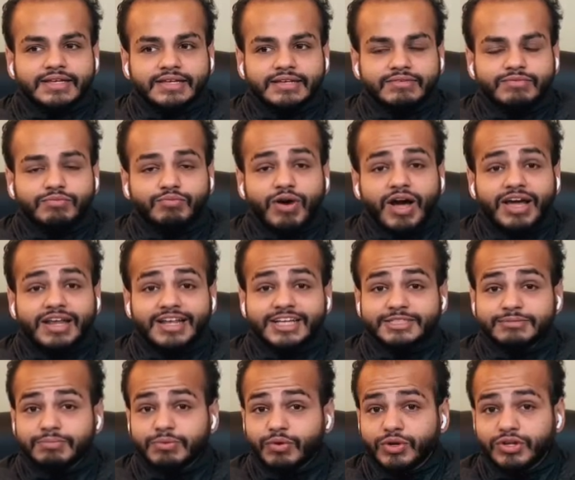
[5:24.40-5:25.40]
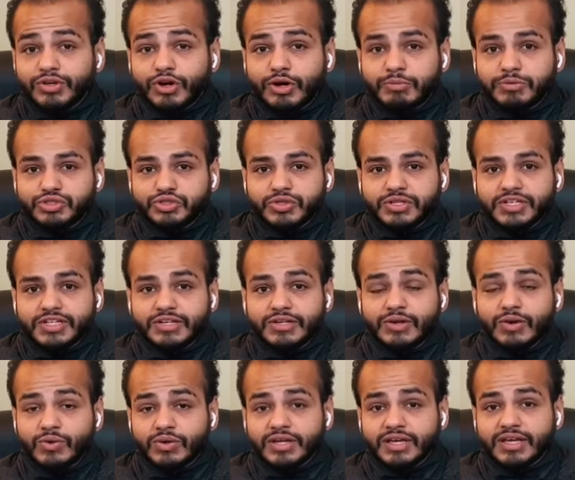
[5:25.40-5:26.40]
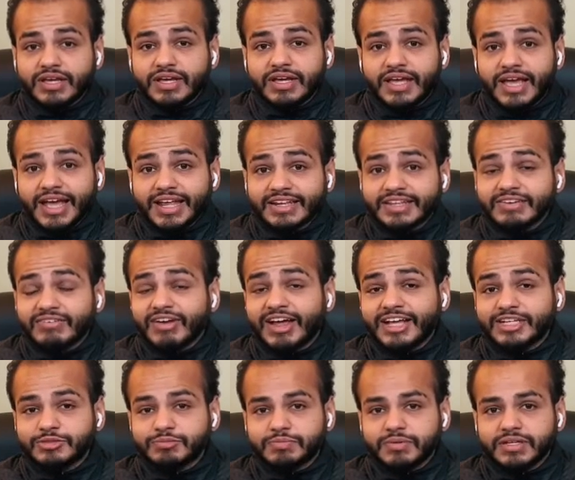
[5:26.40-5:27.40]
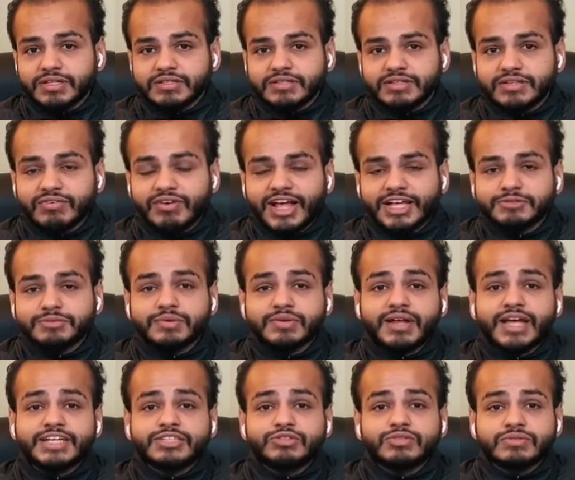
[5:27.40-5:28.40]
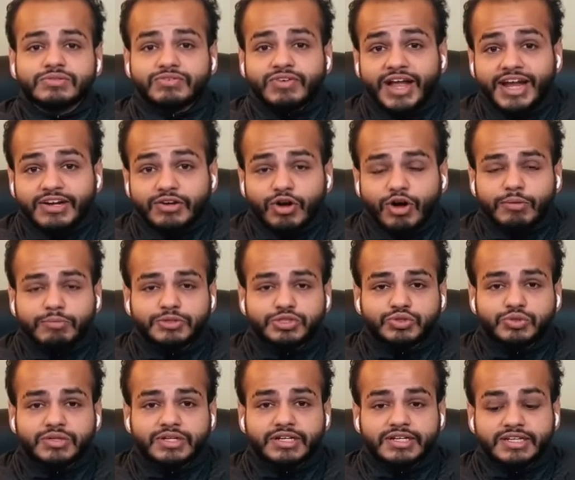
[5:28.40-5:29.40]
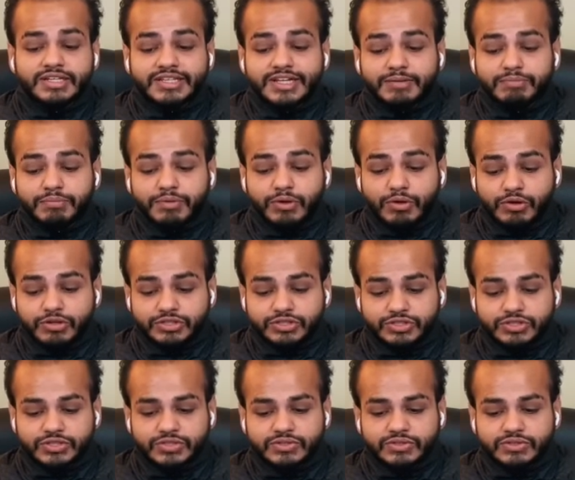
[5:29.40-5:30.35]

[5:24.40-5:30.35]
while exploring opportunity, look and grasp the right opportunity that belongs to you,